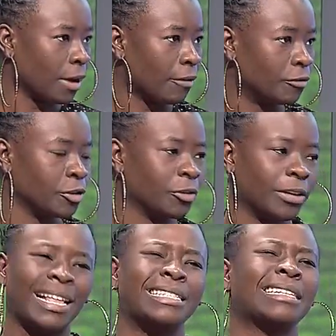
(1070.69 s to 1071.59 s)
have
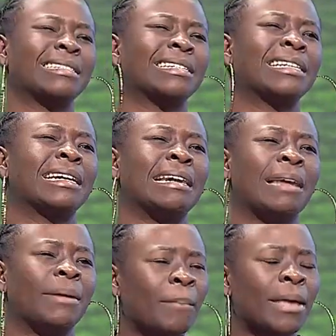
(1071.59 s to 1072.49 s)
children that
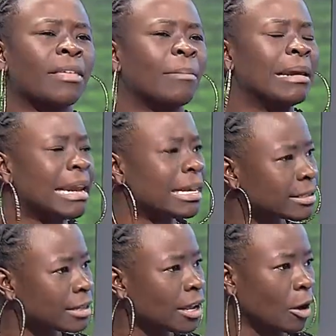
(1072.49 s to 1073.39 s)
doesn't, make them
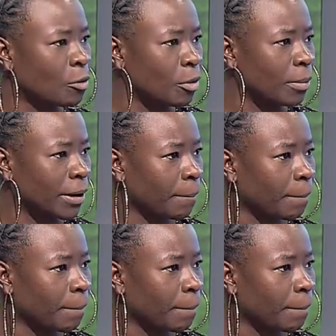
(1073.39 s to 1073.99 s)
less and there's women who